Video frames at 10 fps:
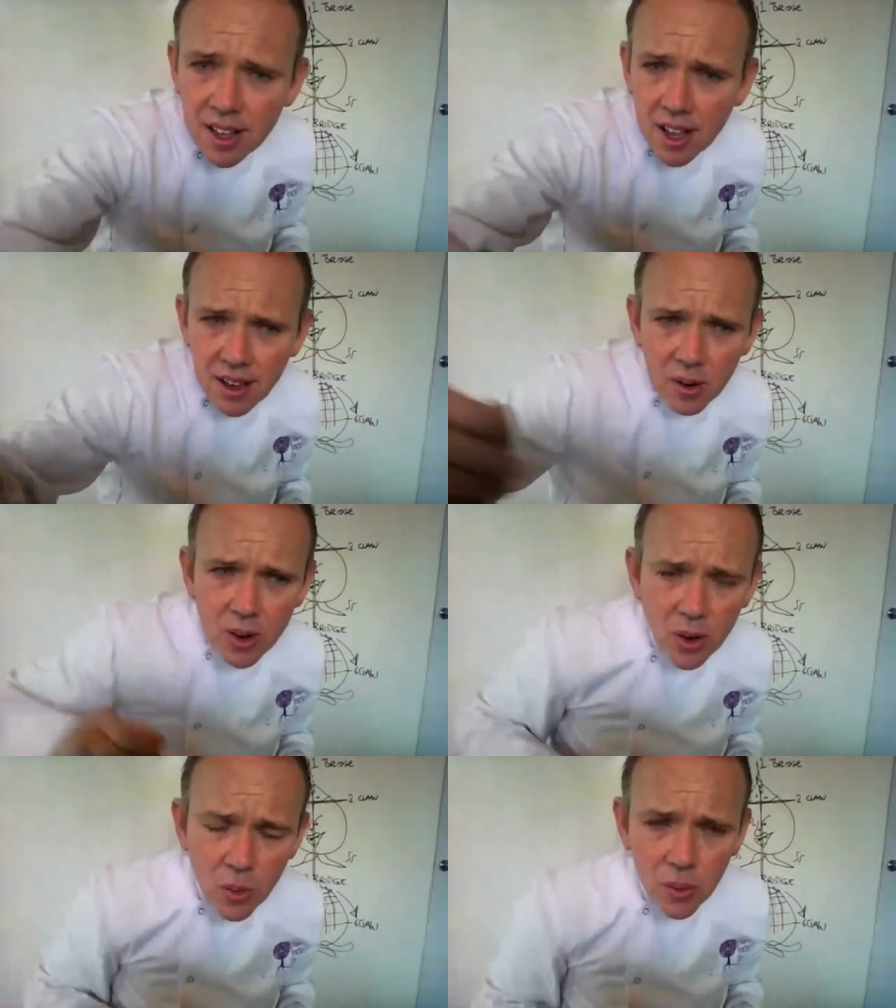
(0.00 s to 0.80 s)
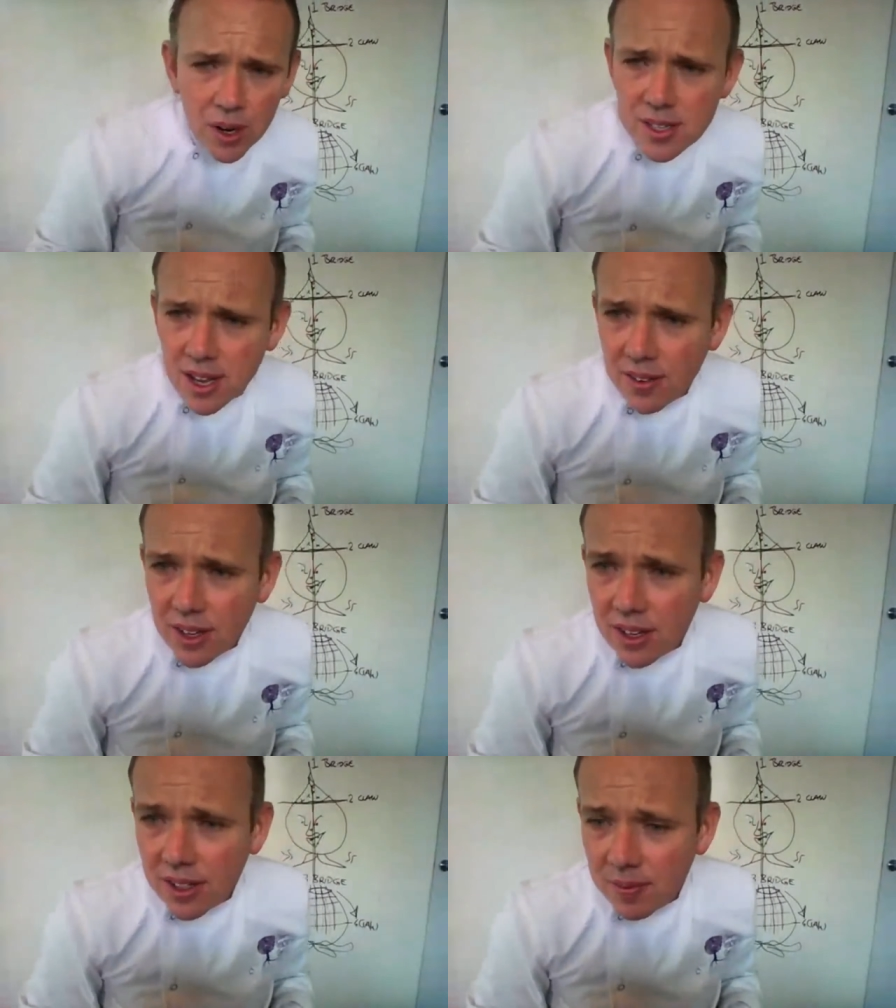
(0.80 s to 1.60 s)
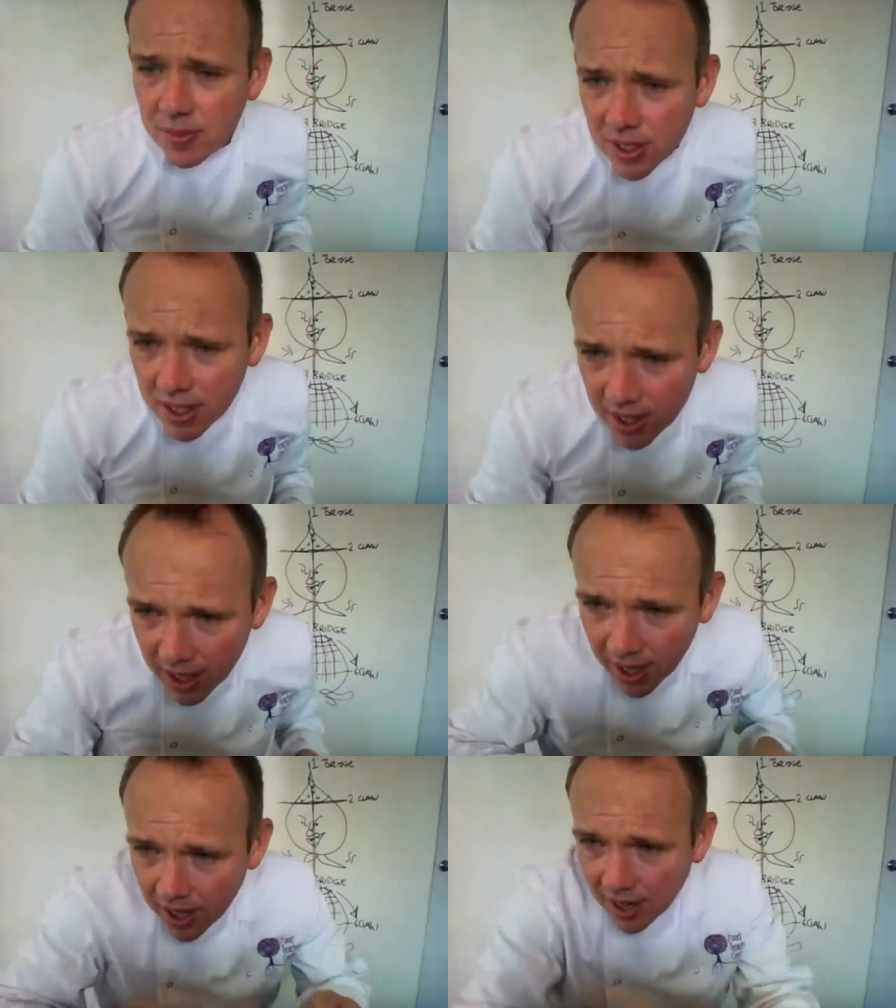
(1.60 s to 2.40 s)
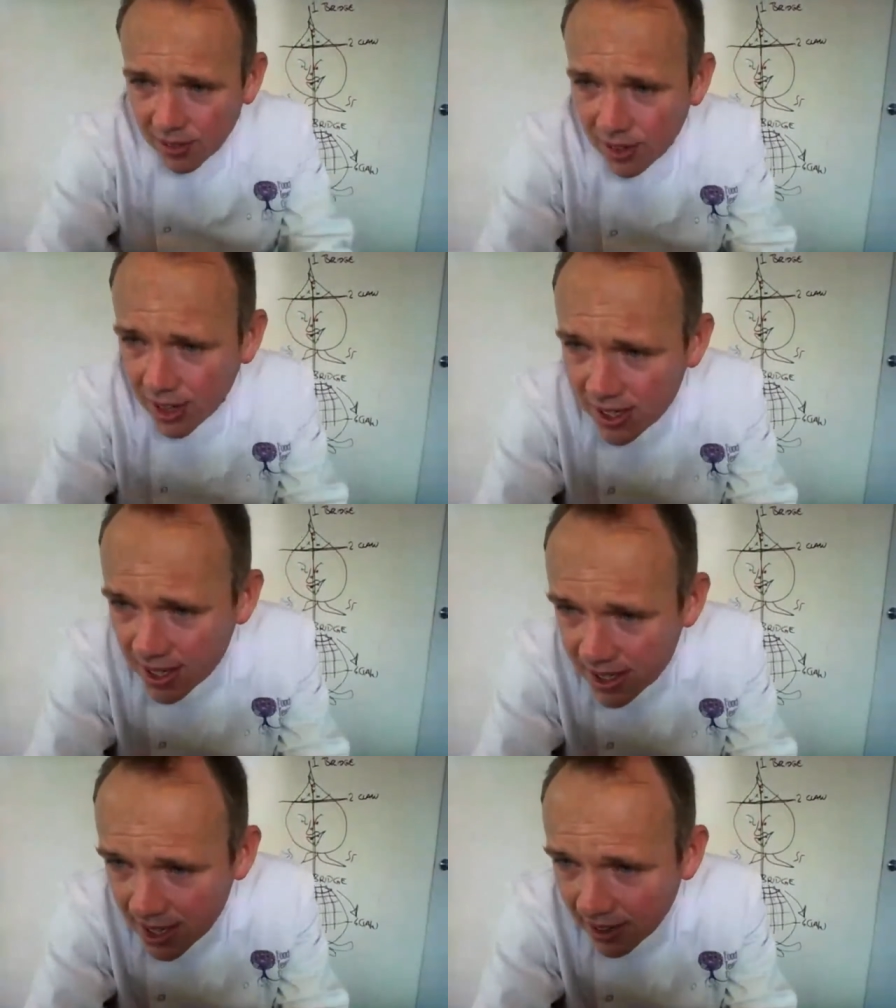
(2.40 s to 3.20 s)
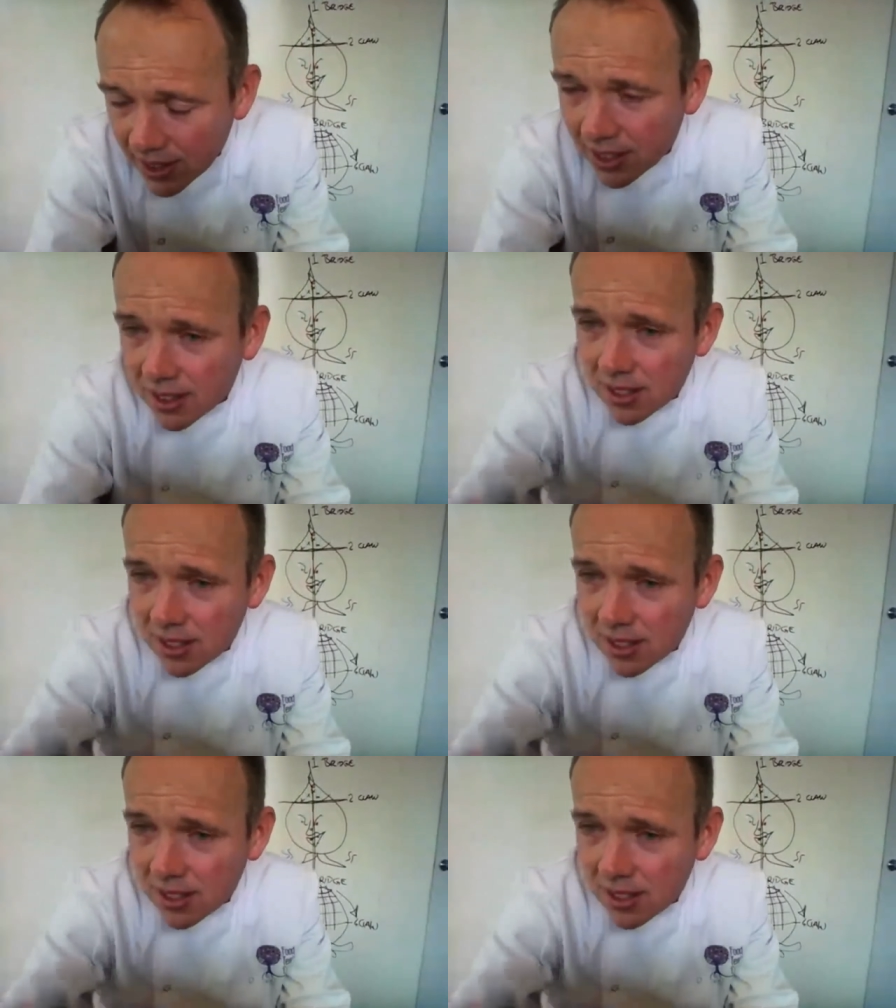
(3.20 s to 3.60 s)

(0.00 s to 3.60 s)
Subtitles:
Hello, let's have a look. Right, let's have a look.